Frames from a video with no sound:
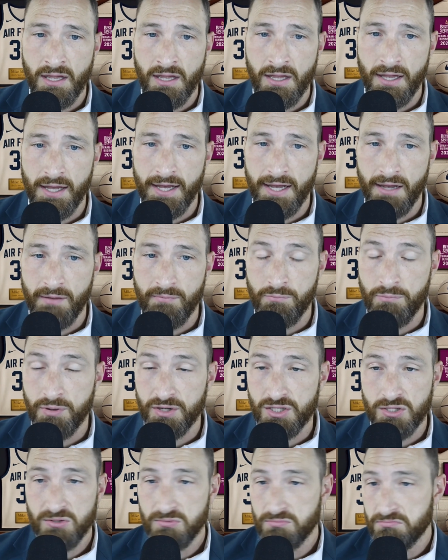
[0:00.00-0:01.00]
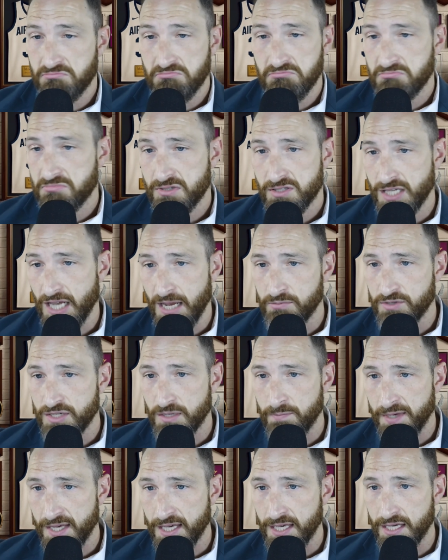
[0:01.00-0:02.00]
But you seem to
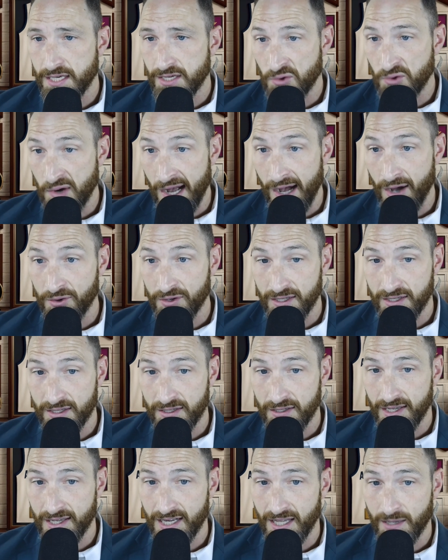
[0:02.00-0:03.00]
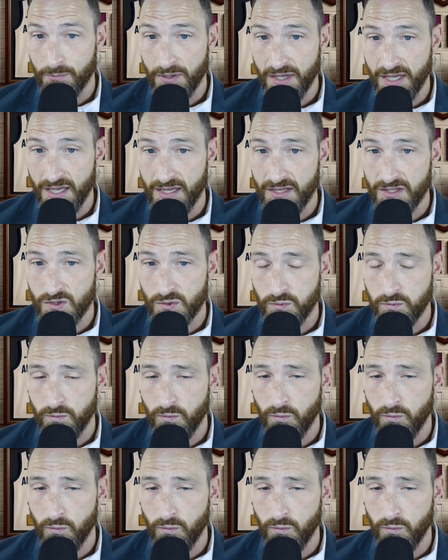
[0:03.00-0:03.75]
be grounded and at peace.